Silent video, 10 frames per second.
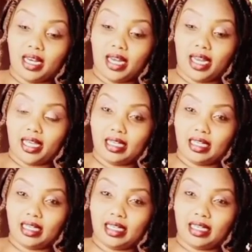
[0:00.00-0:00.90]
laid
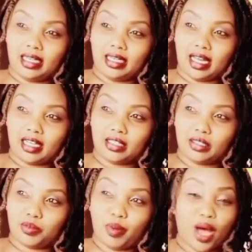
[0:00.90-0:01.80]
in a
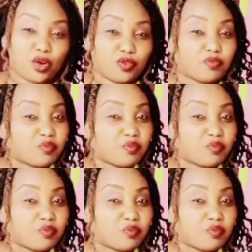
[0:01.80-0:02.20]
span of